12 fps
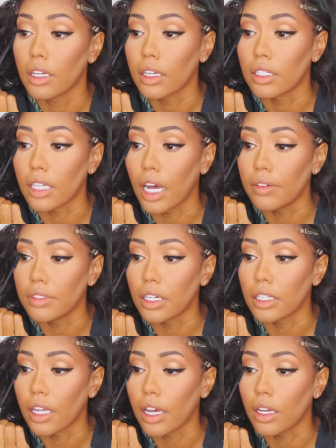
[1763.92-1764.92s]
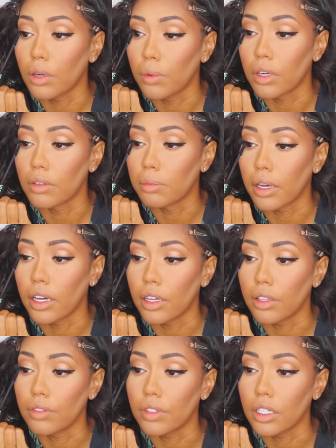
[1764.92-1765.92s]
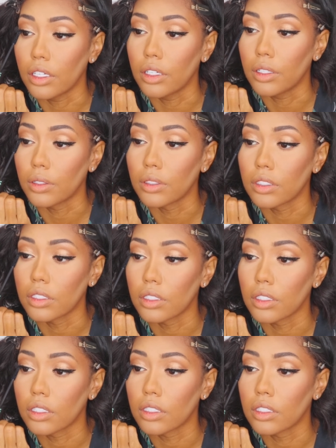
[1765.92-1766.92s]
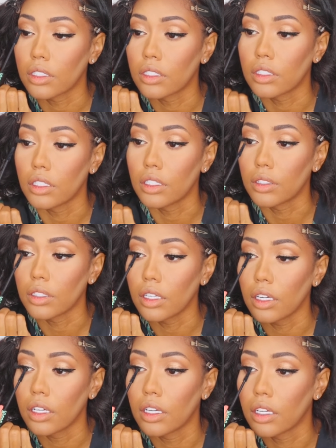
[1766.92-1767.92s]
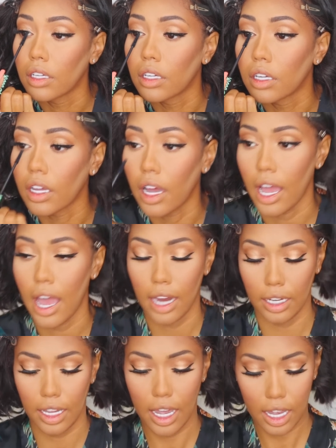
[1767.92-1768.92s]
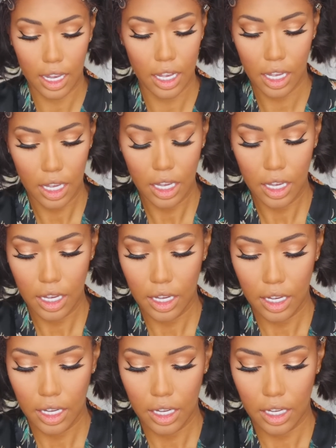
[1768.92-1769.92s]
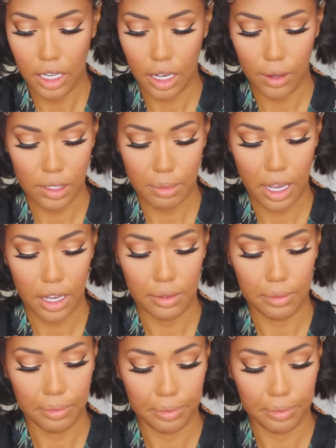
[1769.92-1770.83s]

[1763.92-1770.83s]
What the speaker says: Because I've done that in one of my other videos. Literally. I had like, yeah, it was bad.